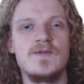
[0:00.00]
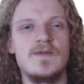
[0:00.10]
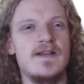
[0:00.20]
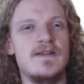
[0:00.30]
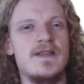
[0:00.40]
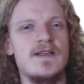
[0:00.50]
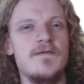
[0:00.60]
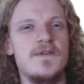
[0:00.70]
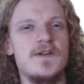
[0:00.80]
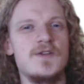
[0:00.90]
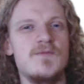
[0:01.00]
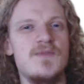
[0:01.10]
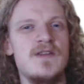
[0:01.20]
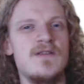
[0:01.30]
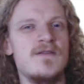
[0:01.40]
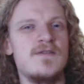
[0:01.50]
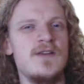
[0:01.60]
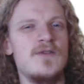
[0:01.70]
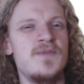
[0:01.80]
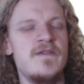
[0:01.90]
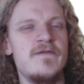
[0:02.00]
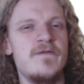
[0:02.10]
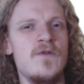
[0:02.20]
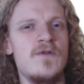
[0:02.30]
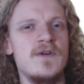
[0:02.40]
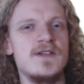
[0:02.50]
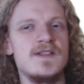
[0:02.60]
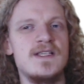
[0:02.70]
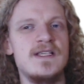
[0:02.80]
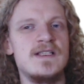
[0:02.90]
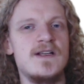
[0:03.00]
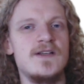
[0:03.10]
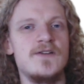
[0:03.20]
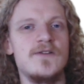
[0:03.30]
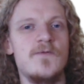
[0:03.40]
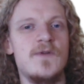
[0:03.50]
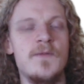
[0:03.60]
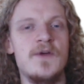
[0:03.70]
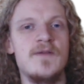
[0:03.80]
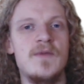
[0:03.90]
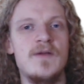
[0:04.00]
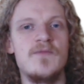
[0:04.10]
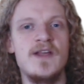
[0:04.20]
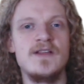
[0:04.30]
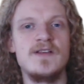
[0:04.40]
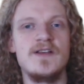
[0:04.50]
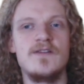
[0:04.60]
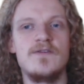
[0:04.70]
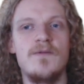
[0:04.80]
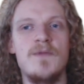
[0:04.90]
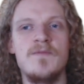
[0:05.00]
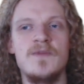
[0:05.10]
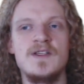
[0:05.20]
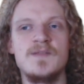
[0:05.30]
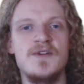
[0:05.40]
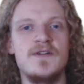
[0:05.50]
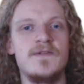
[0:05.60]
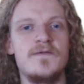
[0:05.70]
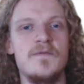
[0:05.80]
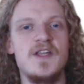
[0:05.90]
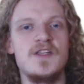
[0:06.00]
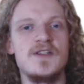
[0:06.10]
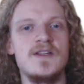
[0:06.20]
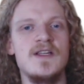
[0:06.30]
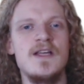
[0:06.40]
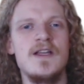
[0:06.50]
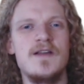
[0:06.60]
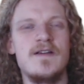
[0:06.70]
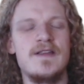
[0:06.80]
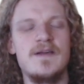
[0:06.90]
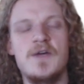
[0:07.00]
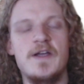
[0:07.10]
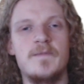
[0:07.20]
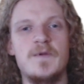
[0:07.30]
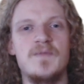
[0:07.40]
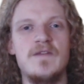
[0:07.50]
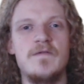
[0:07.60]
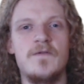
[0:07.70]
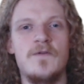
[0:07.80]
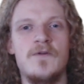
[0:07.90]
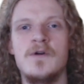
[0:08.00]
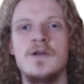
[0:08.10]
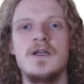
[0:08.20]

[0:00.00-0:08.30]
I think he finished P3 or P4 in the season. I don't know why my brain cannot remember this bit of information. I think it might have been P4.